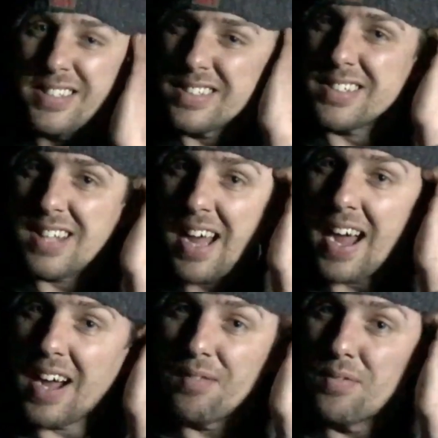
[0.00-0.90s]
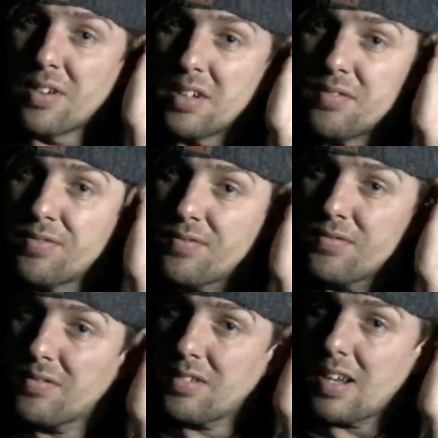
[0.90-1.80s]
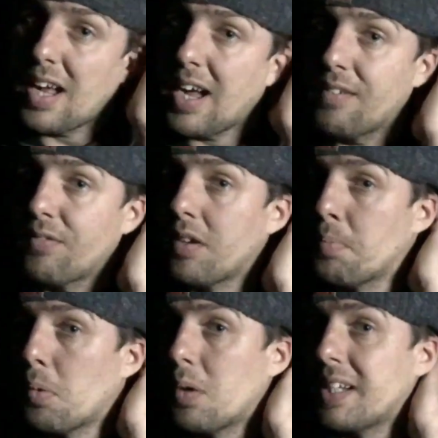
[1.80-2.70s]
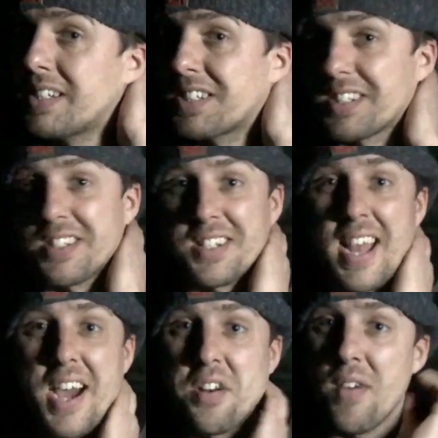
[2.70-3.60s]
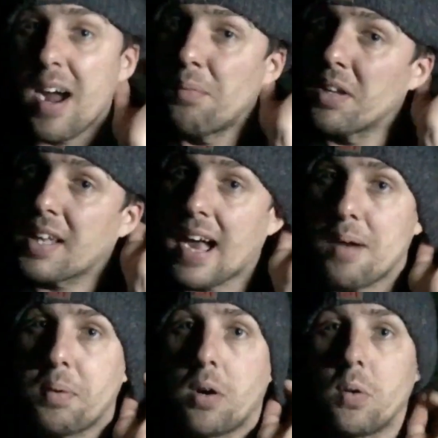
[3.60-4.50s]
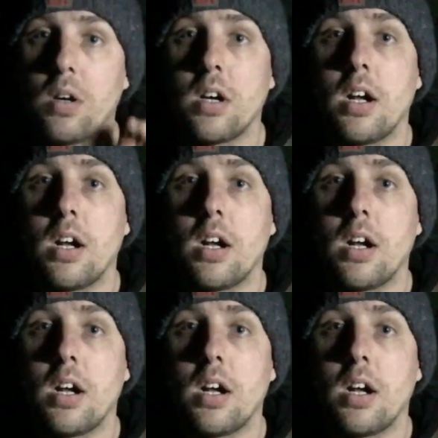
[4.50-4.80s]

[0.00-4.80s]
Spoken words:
just a handful of boilies just scattered around with a catapult,